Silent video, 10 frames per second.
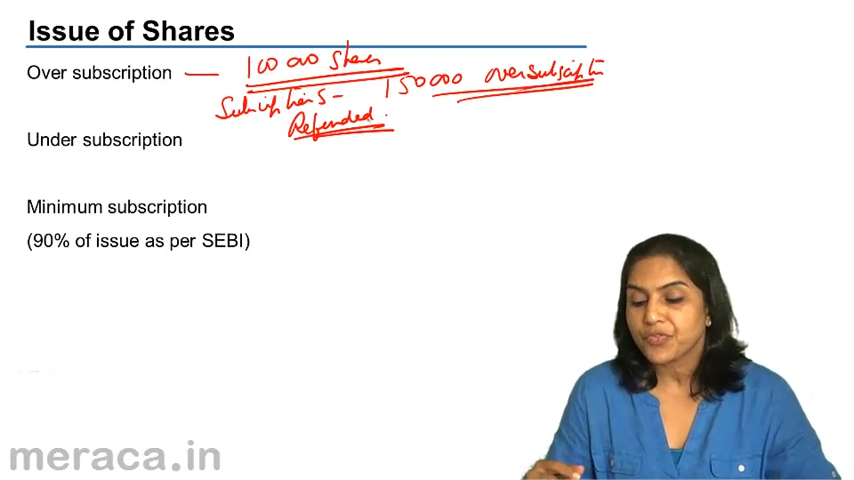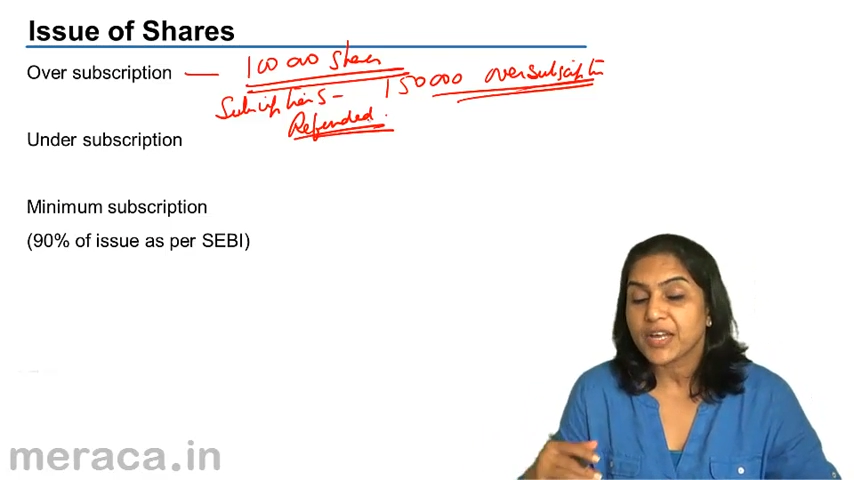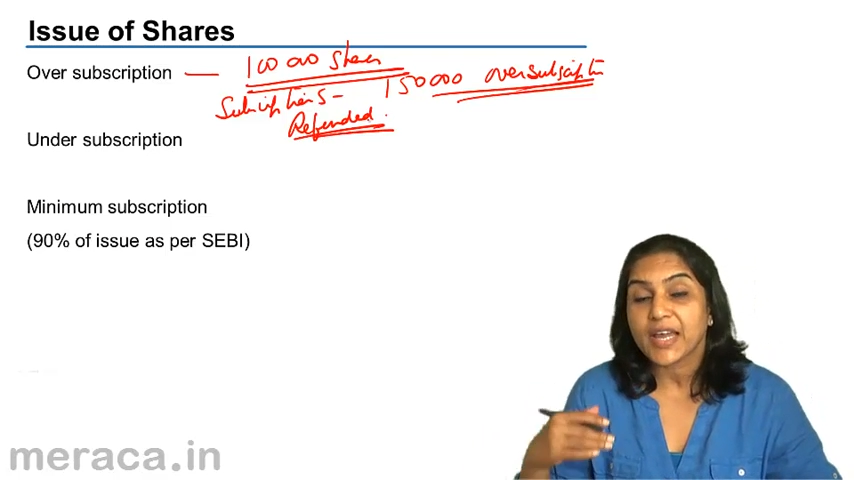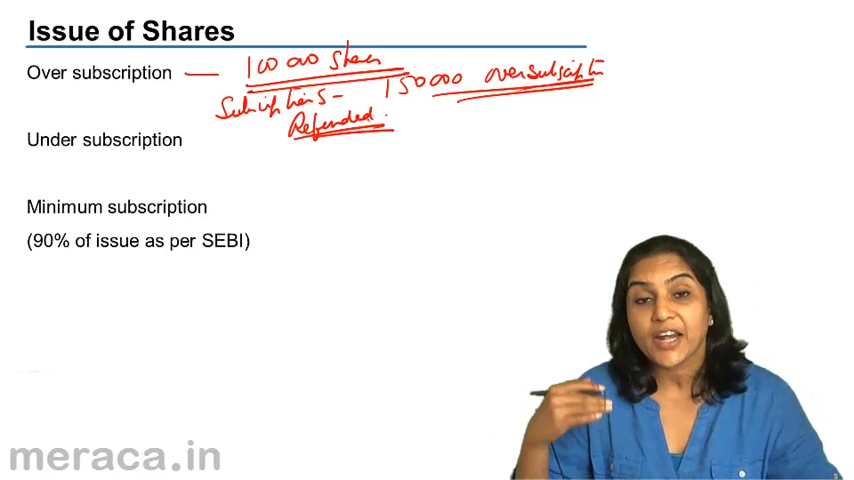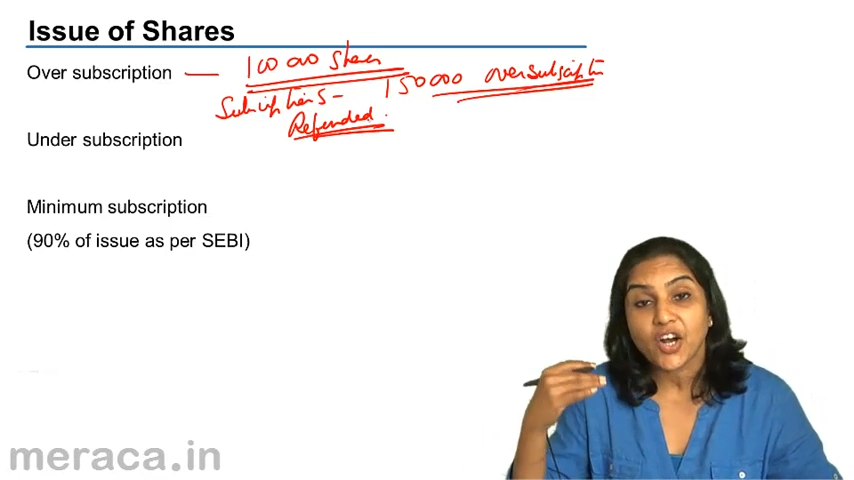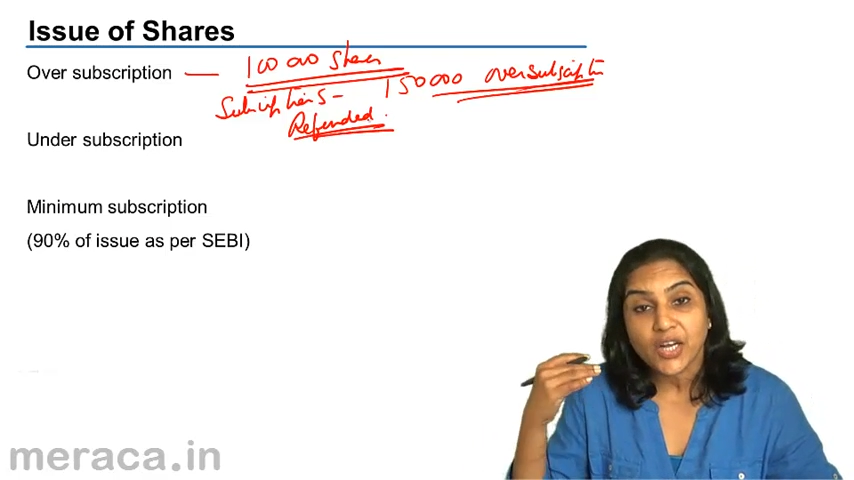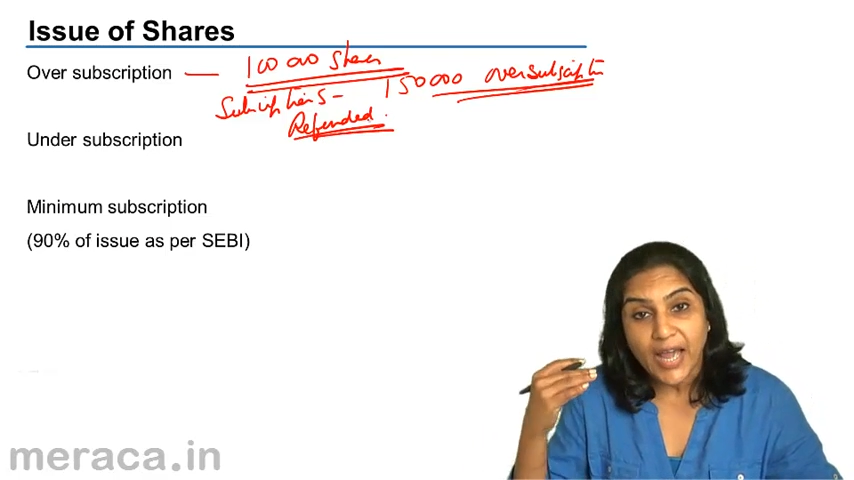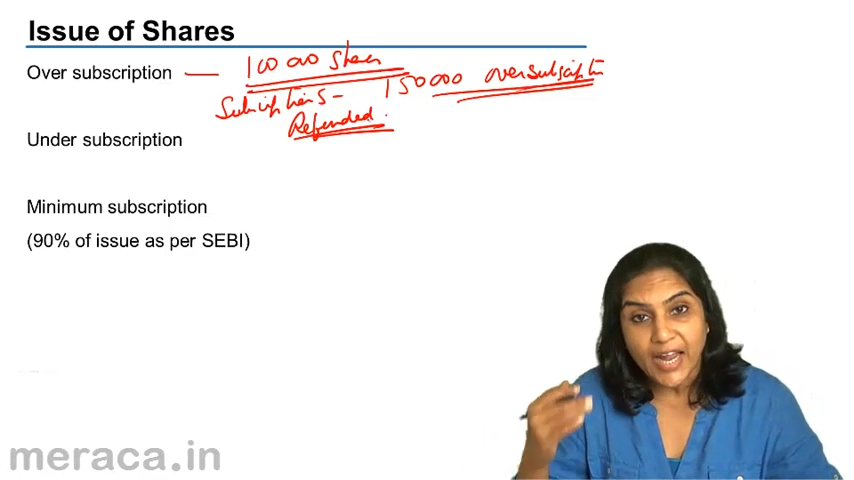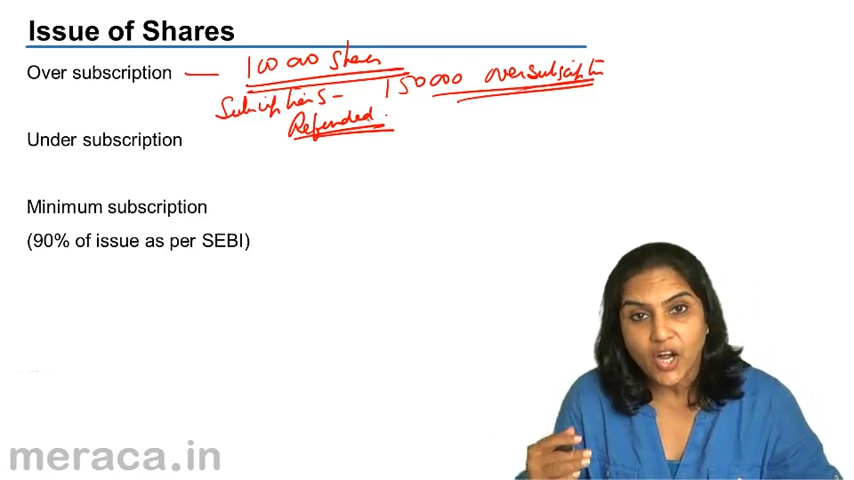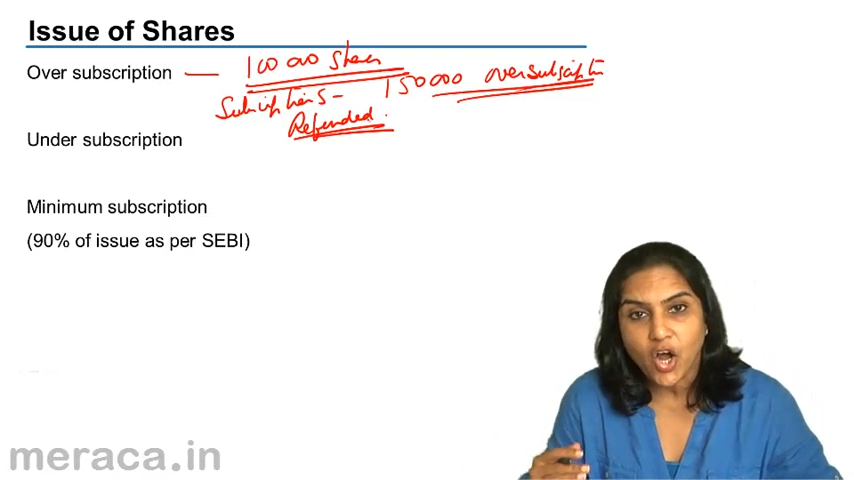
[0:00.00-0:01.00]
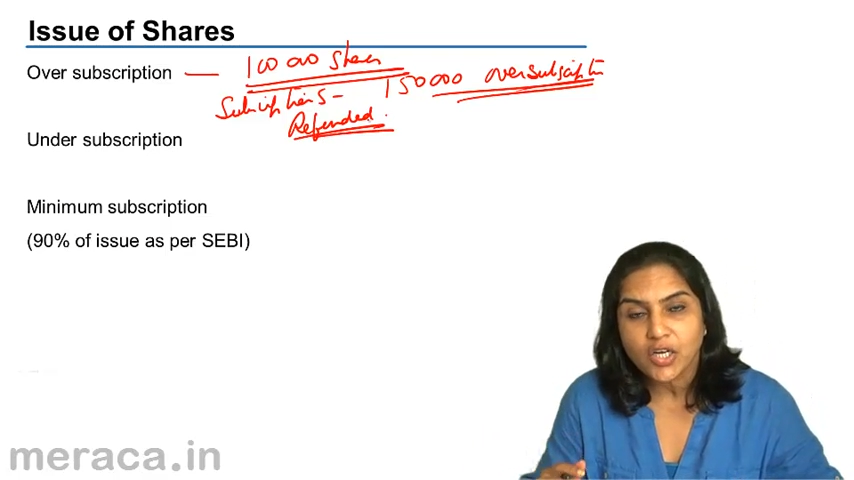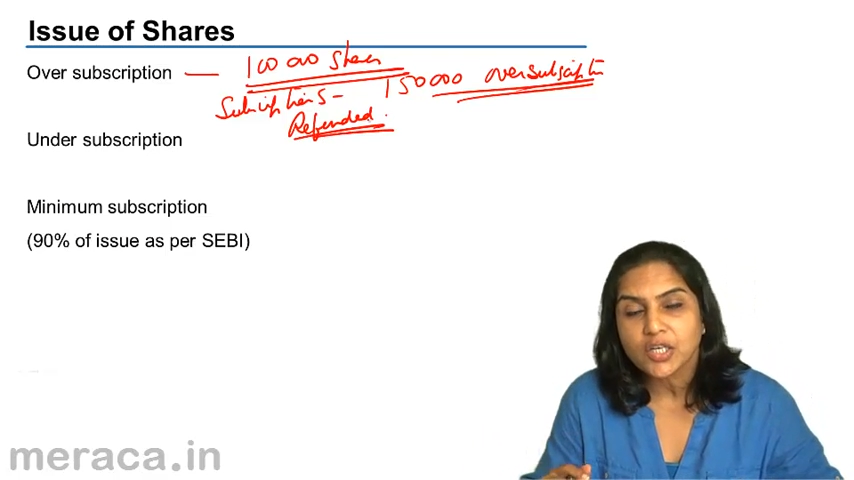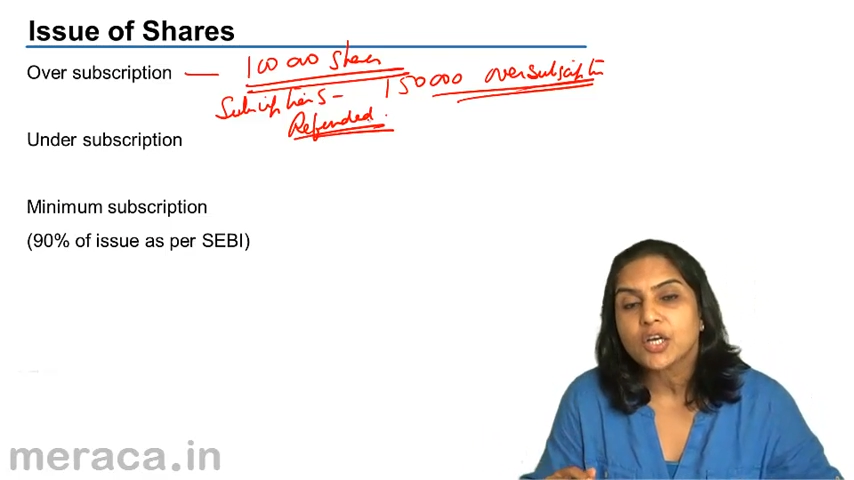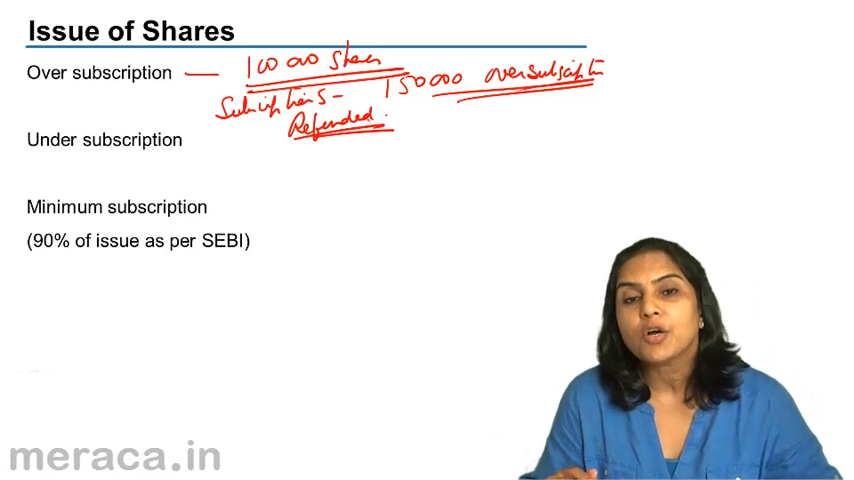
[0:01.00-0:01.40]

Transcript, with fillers: we cannot allot